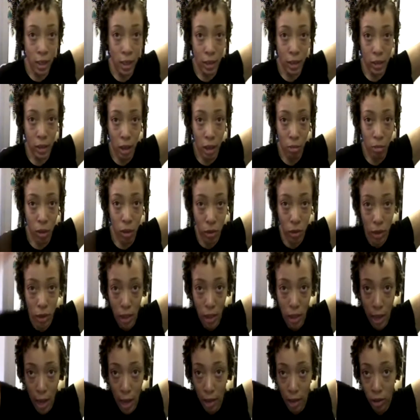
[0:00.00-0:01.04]
So I'm
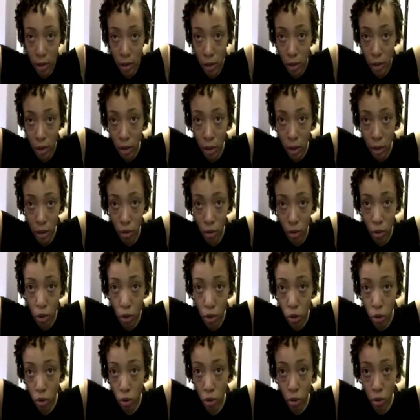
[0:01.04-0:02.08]
using that to do the
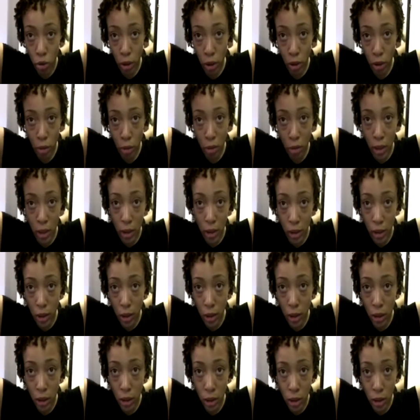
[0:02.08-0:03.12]
2 strand
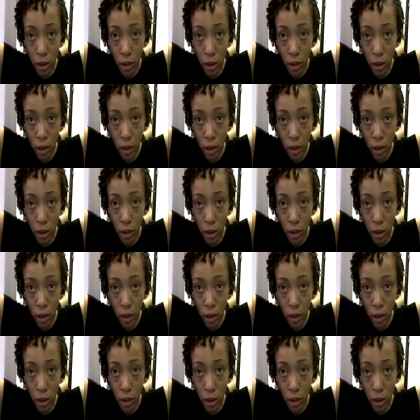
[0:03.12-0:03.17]
twists.